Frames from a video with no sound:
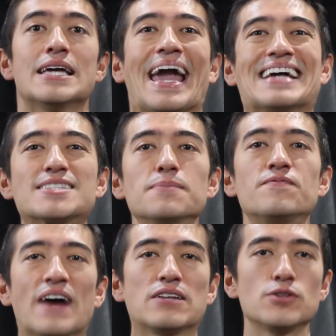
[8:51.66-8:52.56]
And some
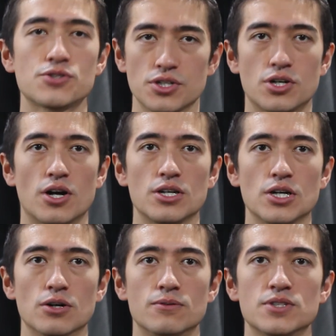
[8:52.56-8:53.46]
final notes on
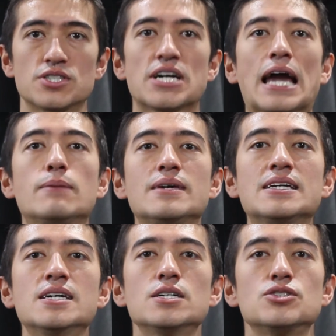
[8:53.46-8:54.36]
cardio. The
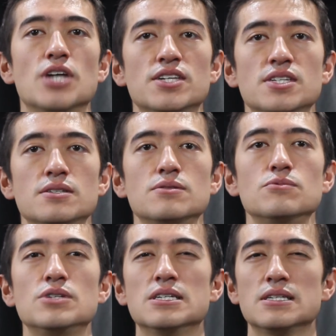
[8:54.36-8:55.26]
timing doesn't
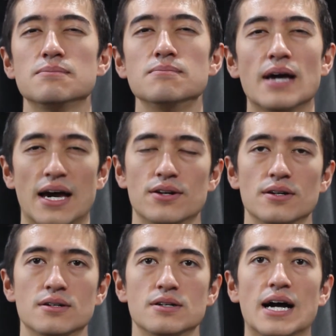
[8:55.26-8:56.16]
really matter.
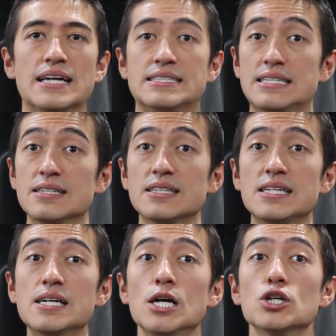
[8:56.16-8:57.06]

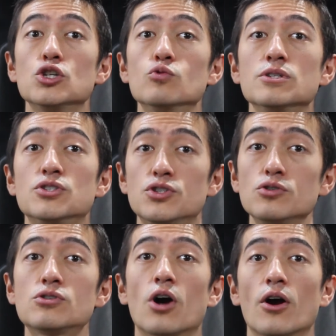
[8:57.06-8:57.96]
Ideally, you would
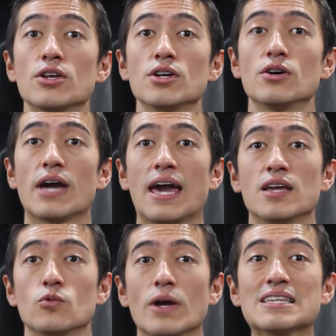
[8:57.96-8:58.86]
do cardio
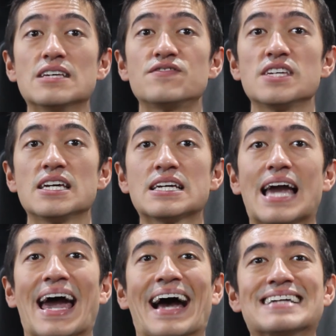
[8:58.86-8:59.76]
and weightlifting
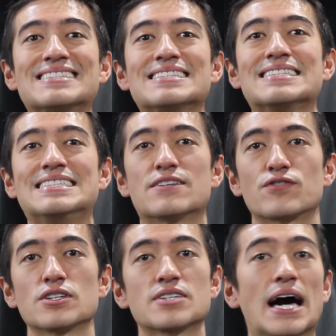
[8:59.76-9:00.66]
at
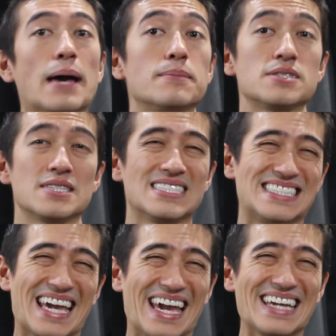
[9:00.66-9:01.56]
different times of the
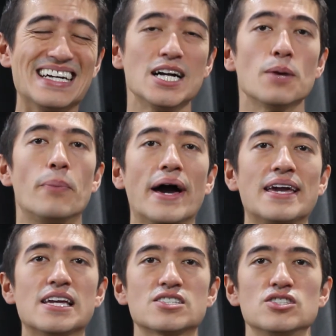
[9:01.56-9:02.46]
day,
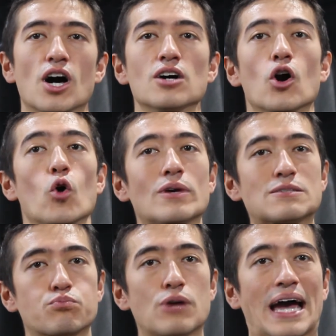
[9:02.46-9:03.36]
but it's not
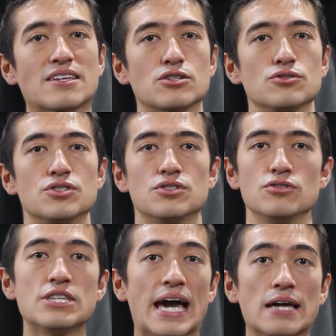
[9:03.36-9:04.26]
always practical to
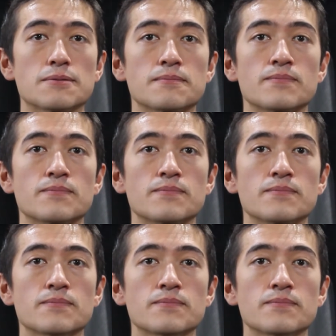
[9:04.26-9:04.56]
do that.